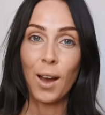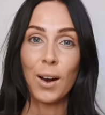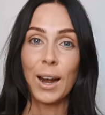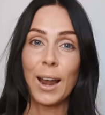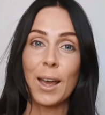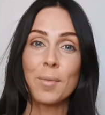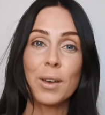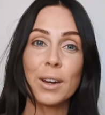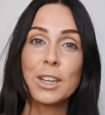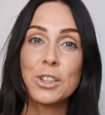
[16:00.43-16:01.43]
All right, I'm
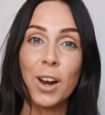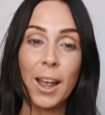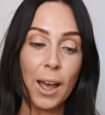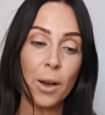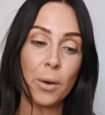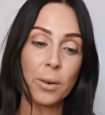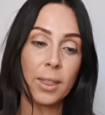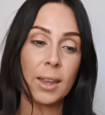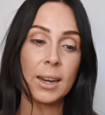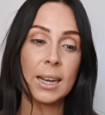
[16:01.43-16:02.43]
gonna try out
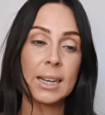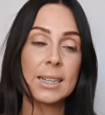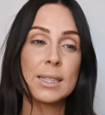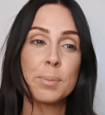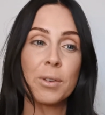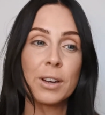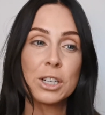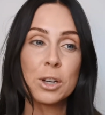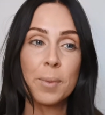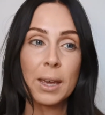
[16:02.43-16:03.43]
the NYX
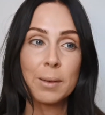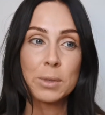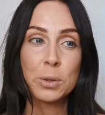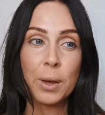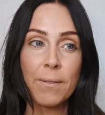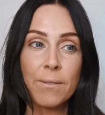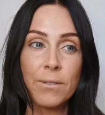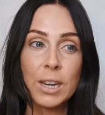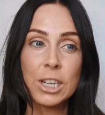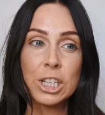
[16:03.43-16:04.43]
Professional Makeup Dewy
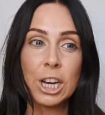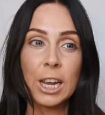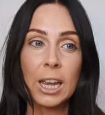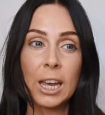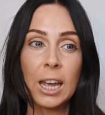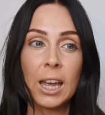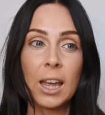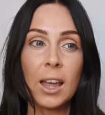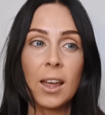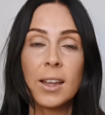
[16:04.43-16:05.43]
Finishing
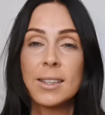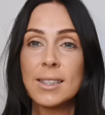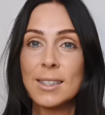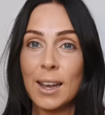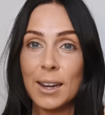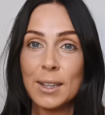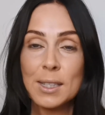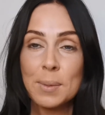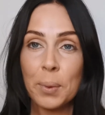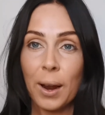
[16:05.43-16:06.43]
Setting
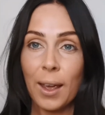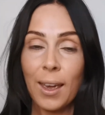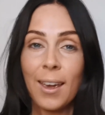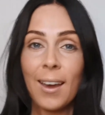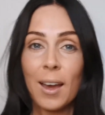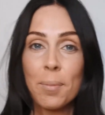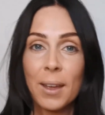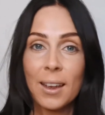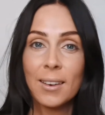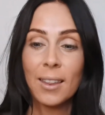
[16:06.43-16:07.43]
Spray. I
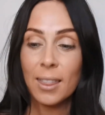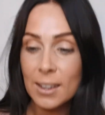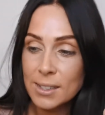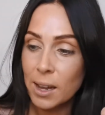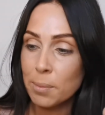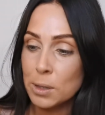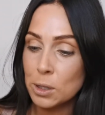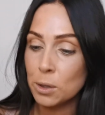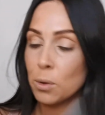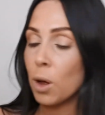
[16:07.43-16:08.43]
picked this up
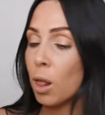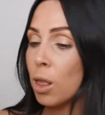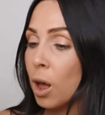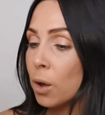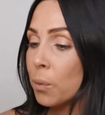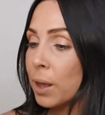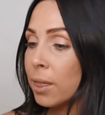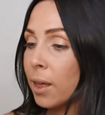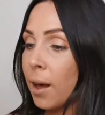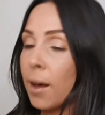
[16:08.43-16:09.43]
too, along with
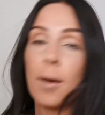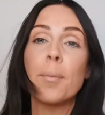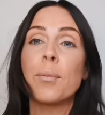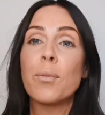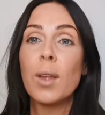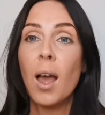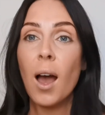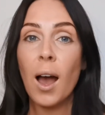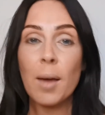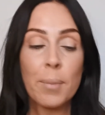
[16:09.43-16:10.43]

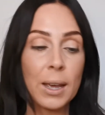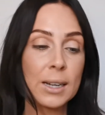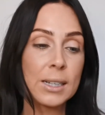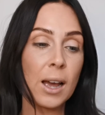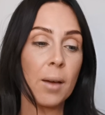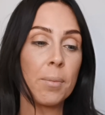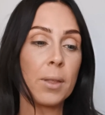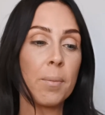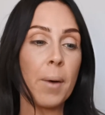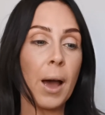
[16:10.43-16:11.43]
I picked up
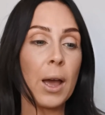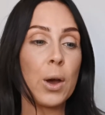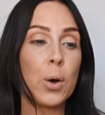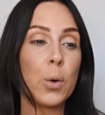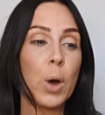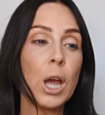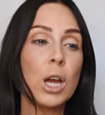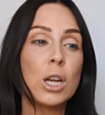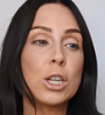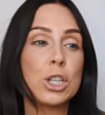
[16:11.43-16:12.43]
the
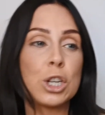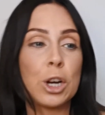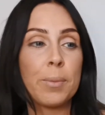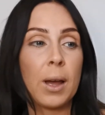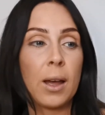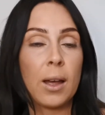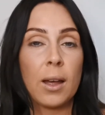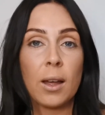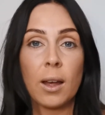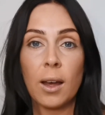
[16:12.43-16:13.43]

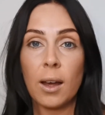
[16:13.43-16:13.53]
Bioderma